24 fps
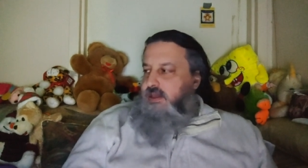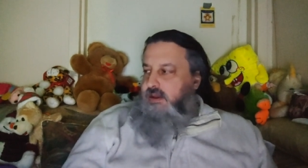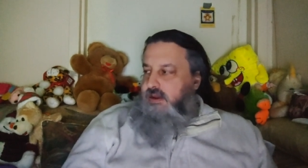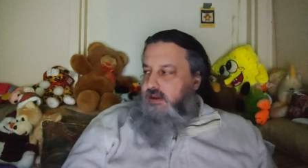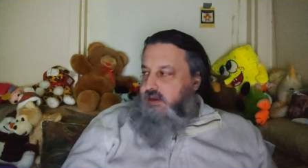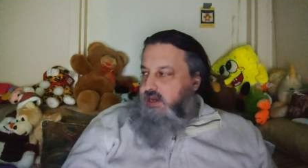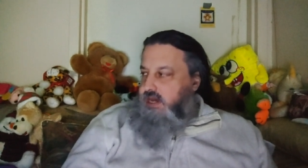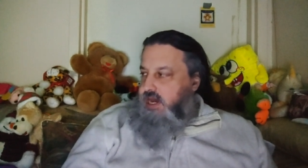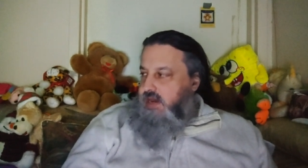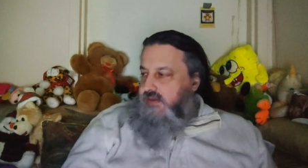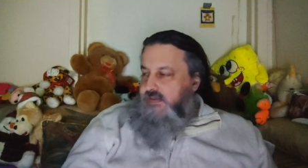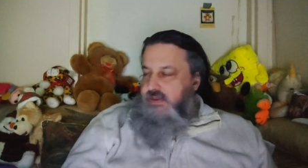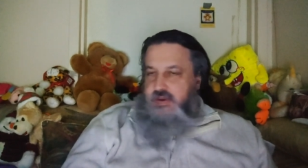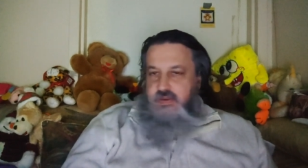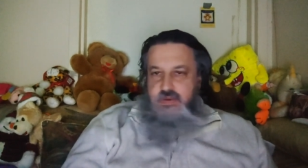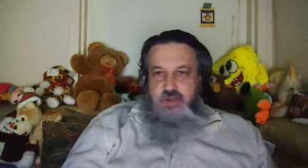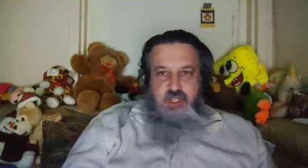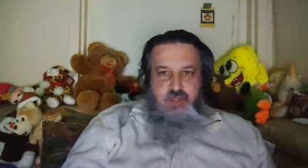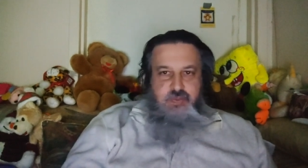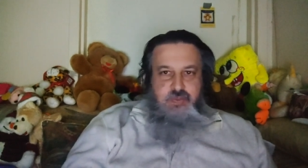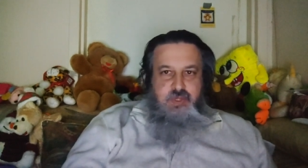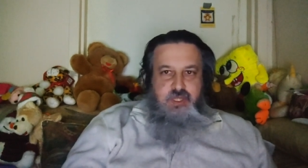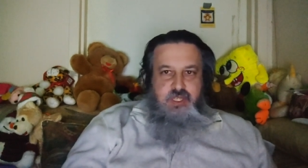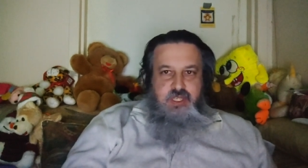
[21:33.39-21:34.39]
They're kind of a
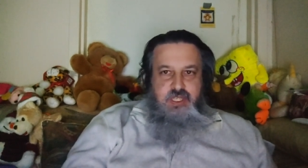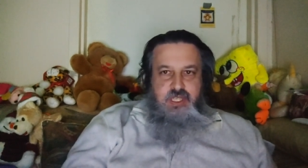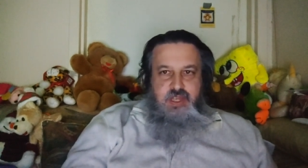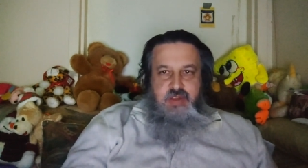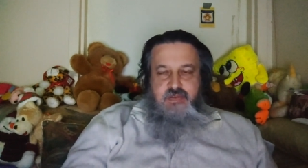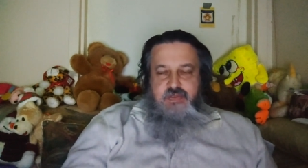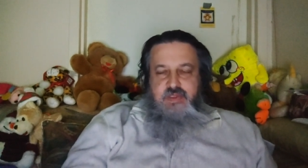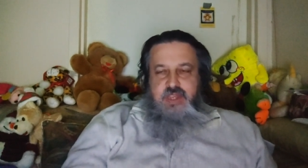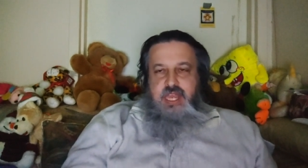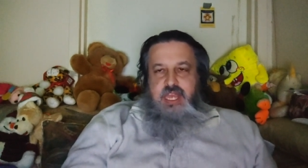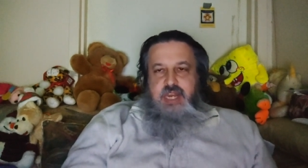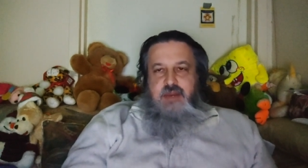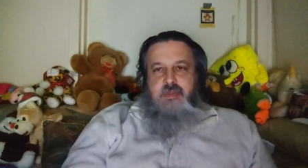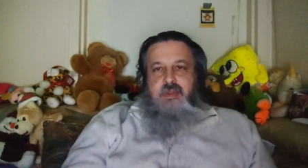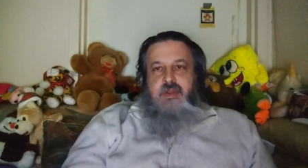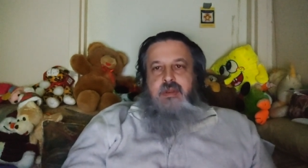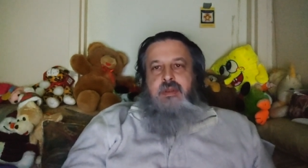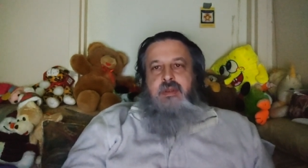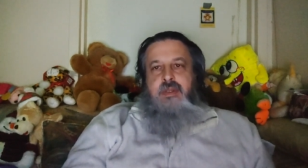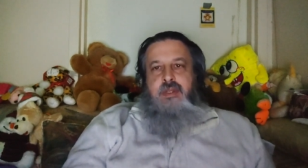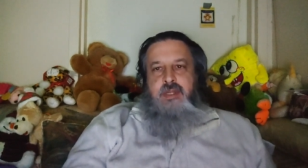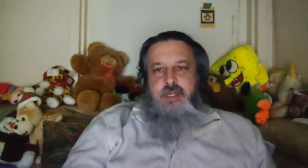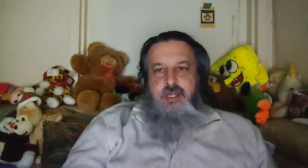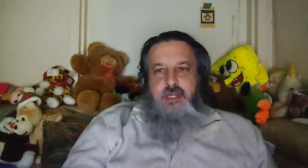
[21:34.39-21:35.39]
Christmas stuffed
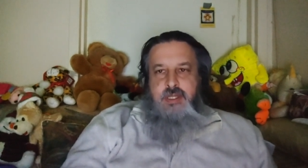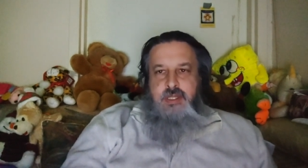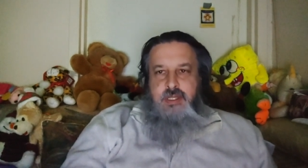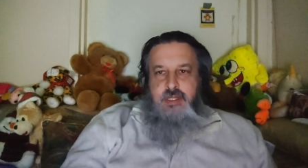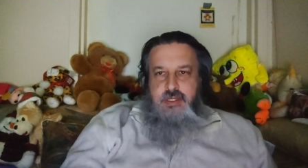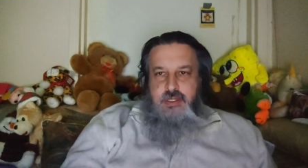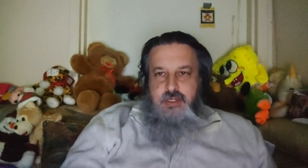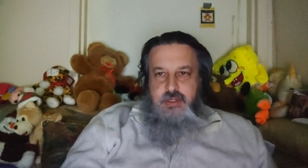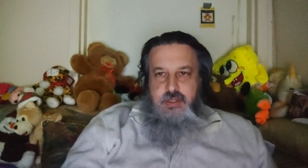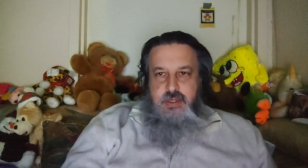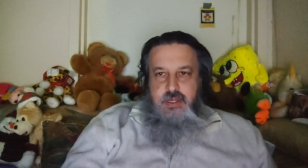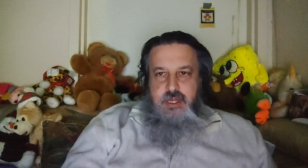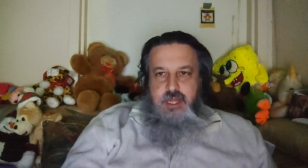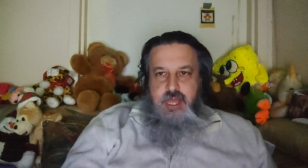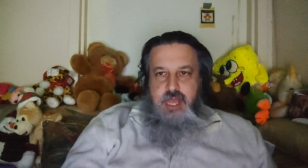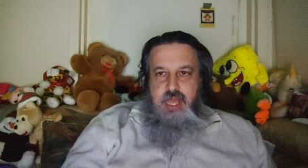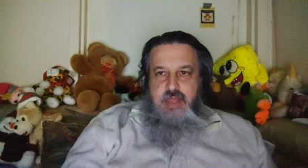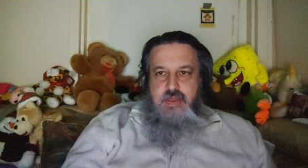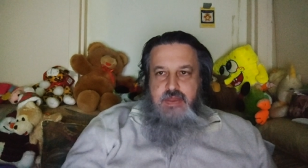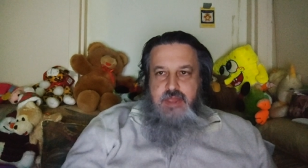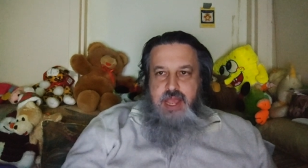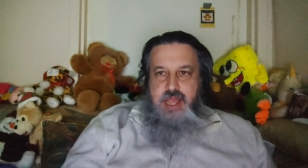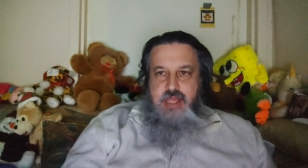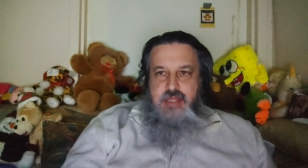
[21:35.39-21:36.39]
animal, so I
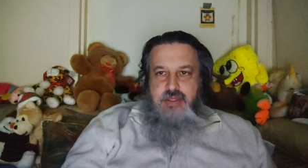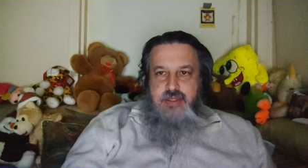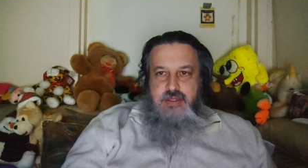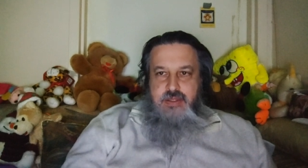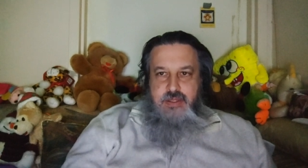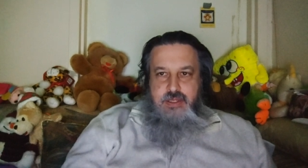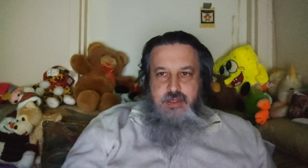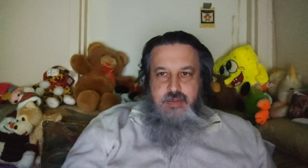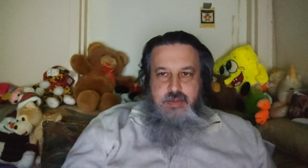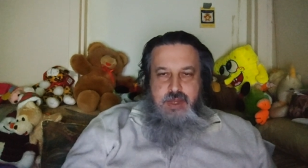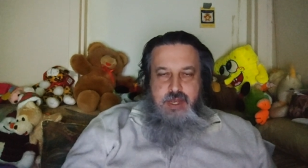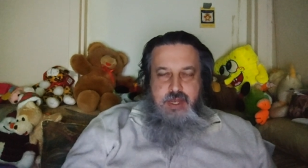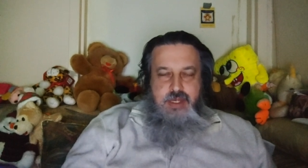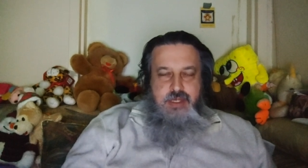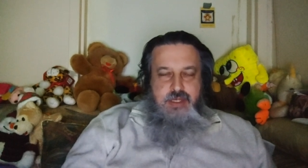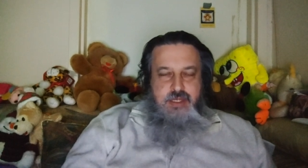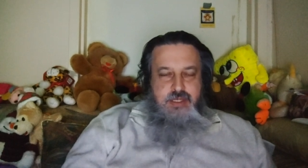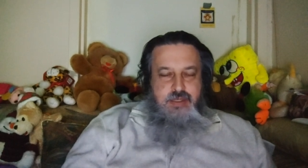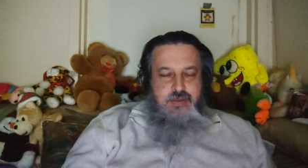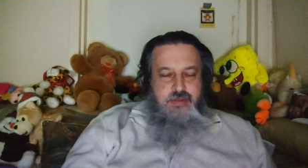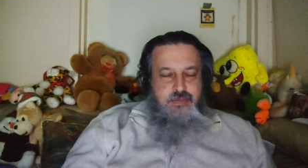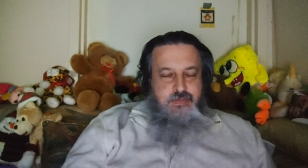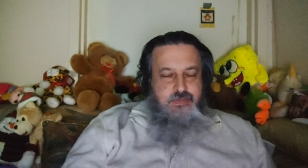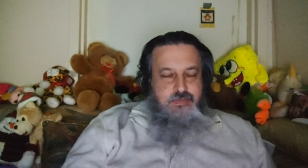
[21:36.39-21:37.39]
add that to the
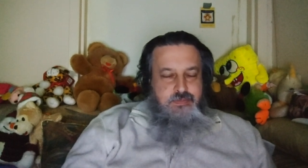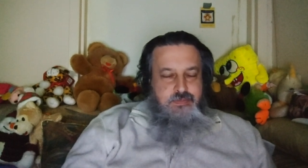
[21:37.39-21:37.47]
mix.